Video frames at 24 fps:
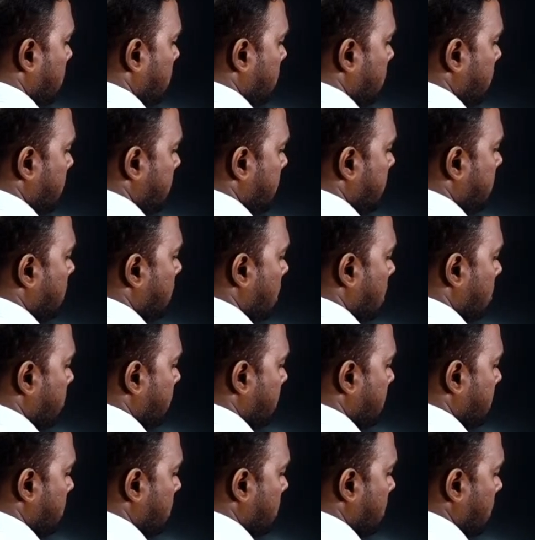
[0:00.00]
This is
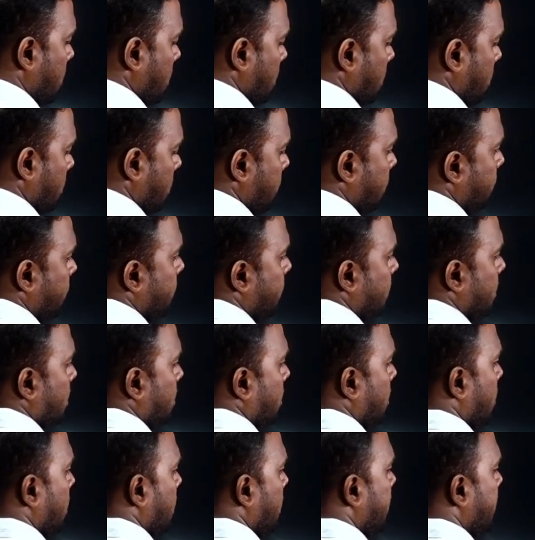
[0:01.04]
armature current,
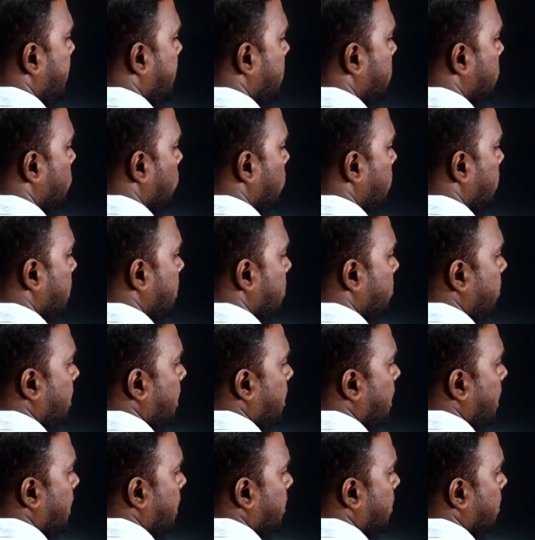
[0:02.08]
leads voltage by
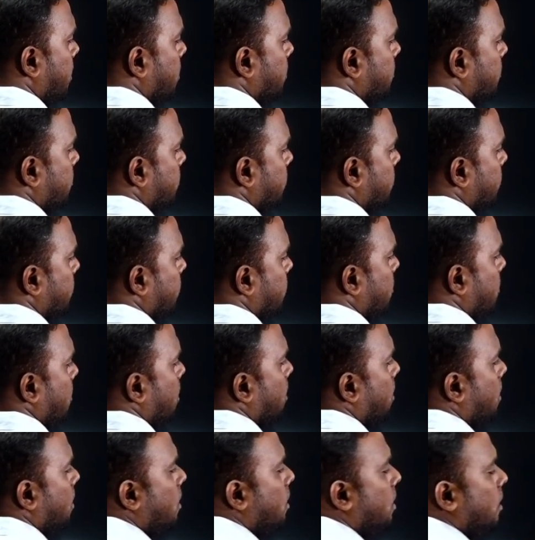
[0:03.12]
90.
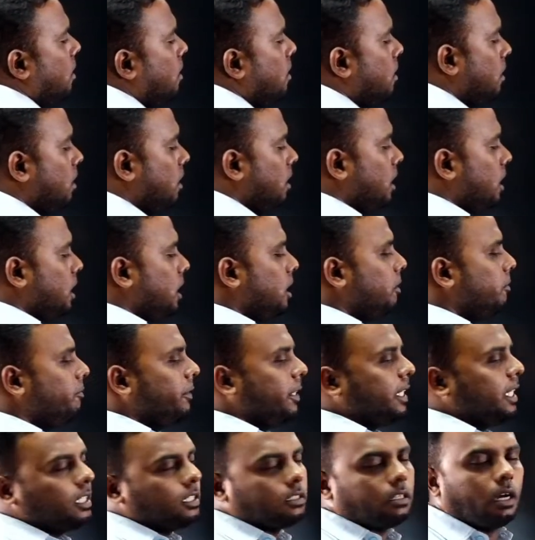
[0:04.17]
If
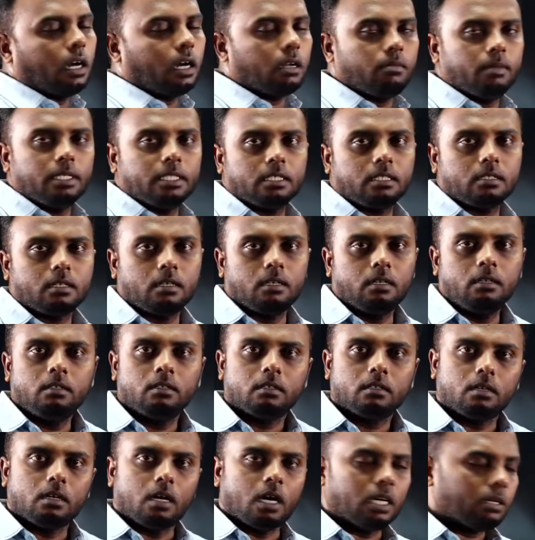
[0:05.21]
it is the armature current,
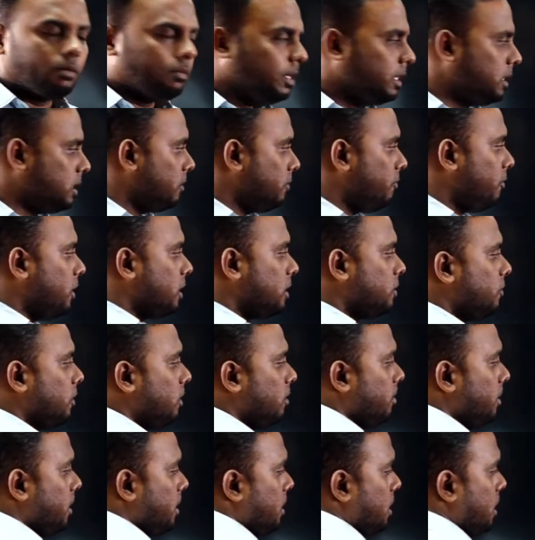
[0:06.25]
armature flux will
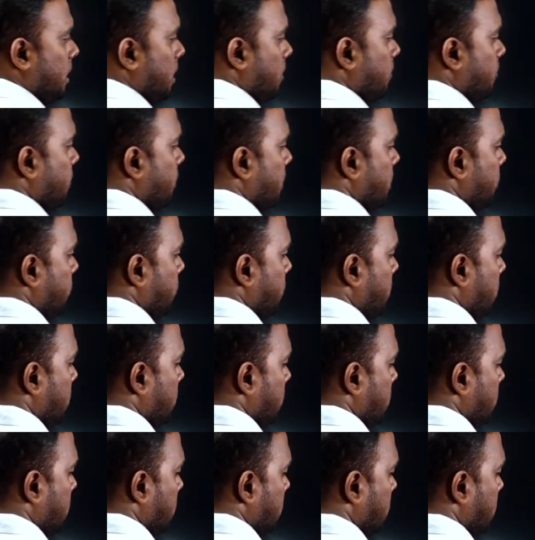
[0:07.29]
be in phase with
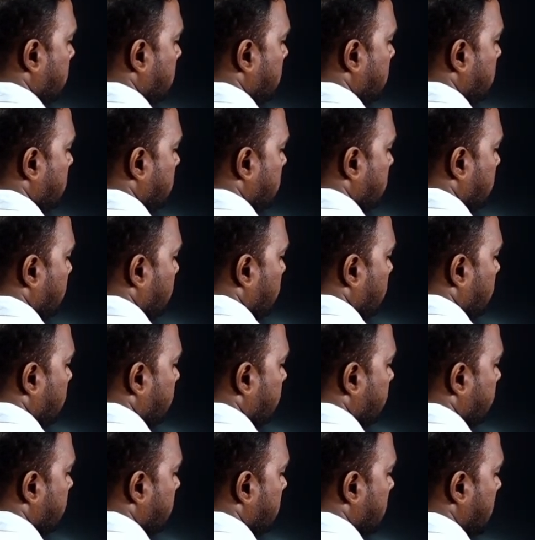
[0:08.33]
this.
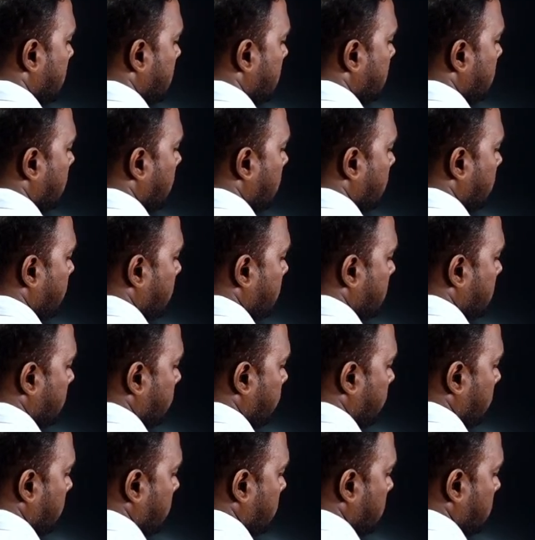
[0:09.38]
This is armature
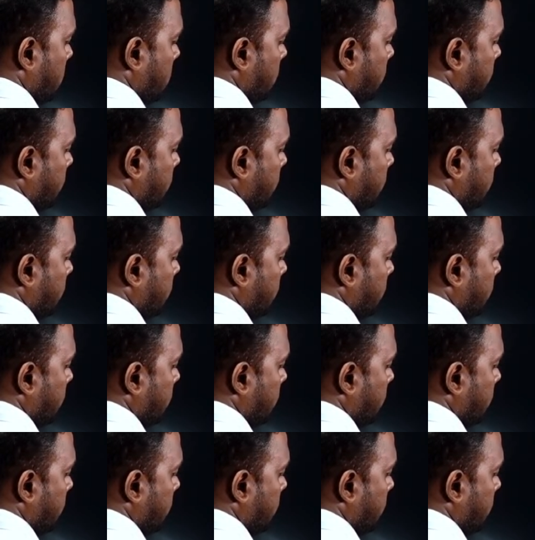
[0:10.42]
flux.